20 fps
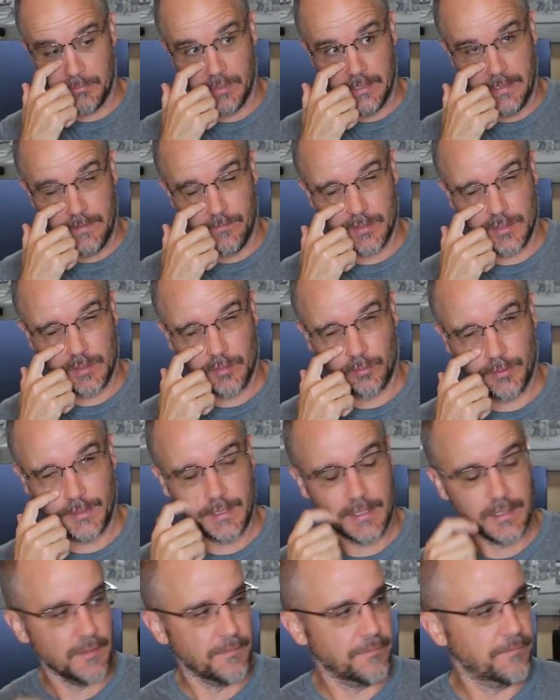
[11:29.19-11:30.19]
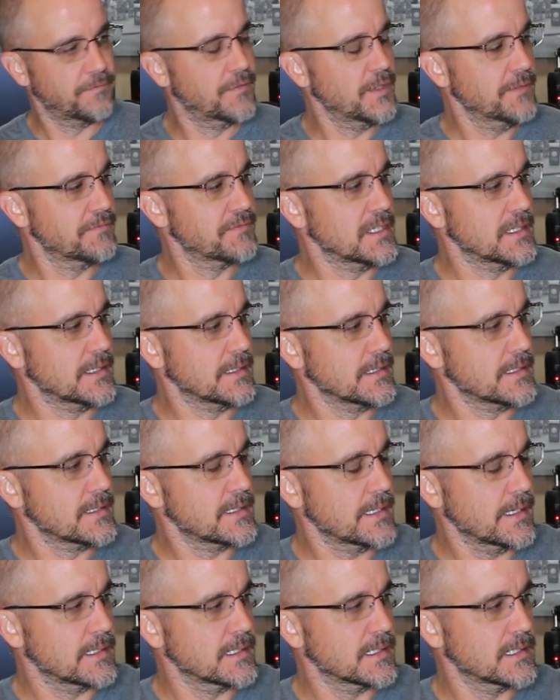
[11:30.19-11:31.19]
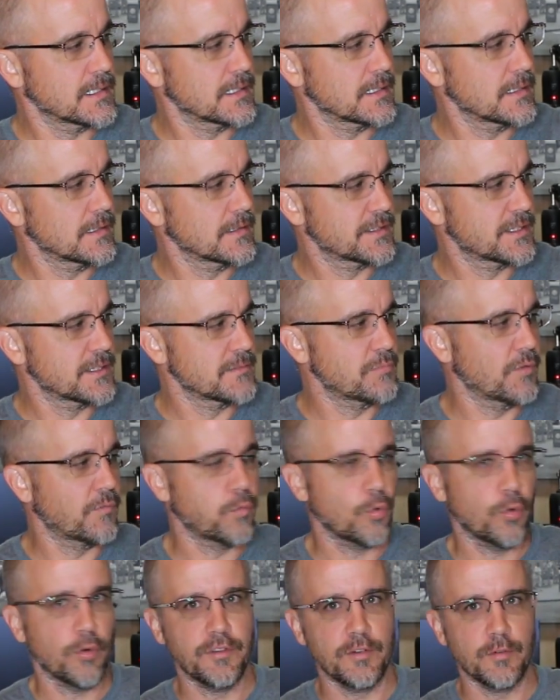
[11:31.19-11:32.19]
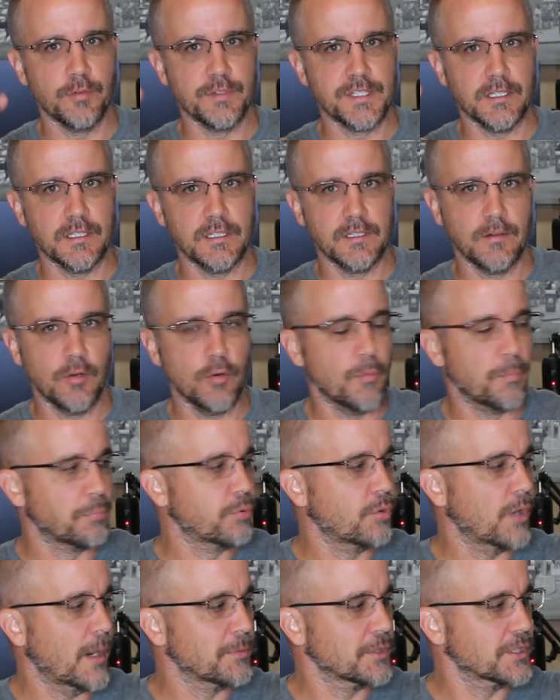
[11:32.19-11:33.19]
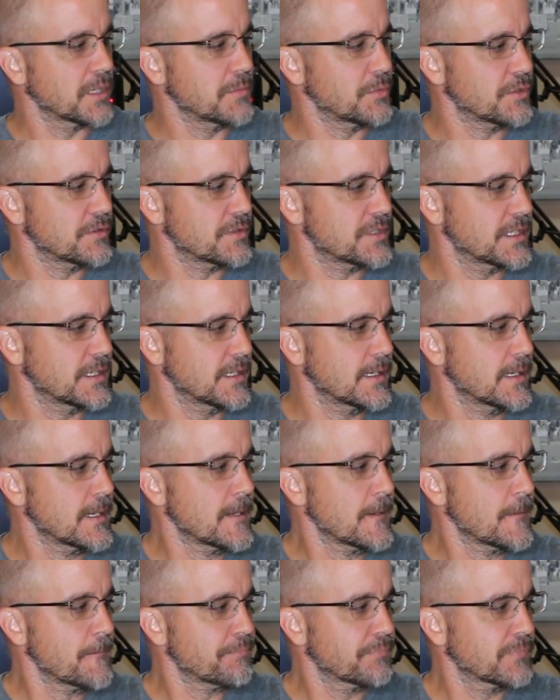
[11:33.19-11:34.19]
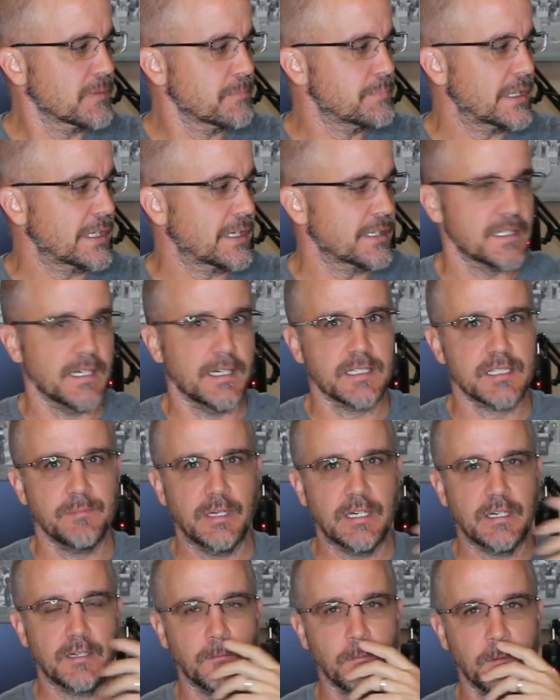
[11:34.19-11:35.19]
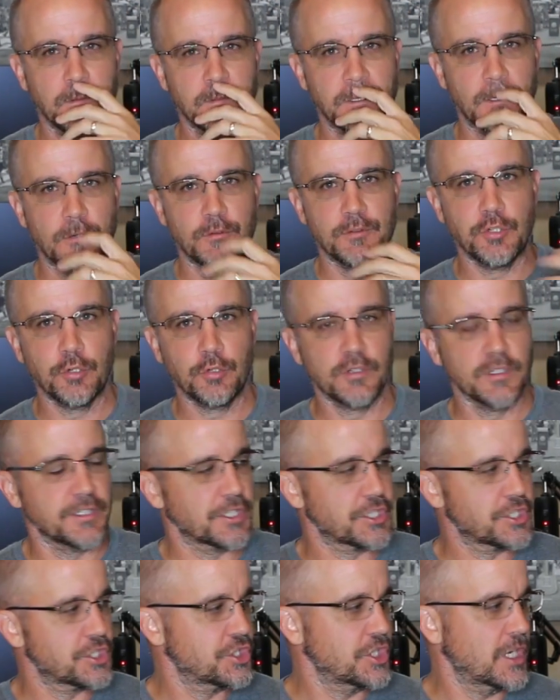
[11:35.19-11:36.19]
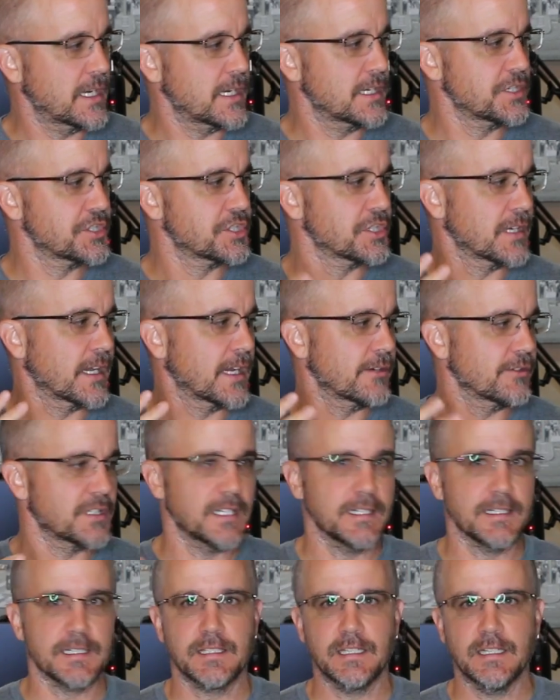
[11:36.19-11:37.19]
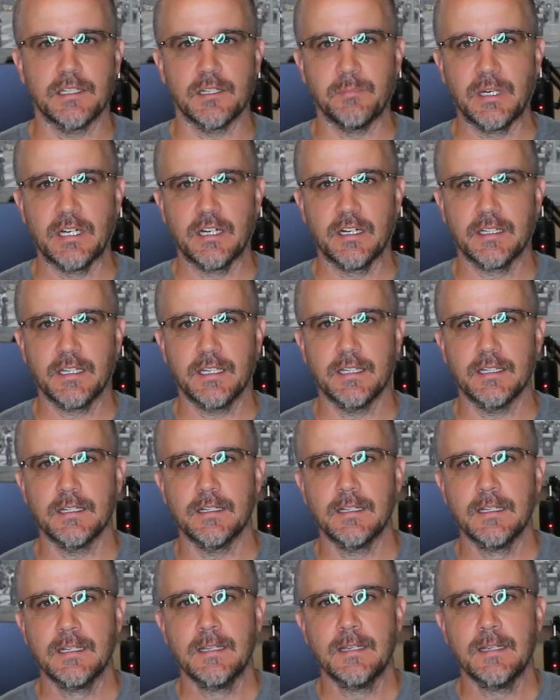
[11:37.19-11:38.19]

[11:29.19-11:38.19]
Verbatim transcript: believe was written in the 50s and this is before there was a whole prepper community, but it talks about, you know, a nuclear exchange and how it takes down America,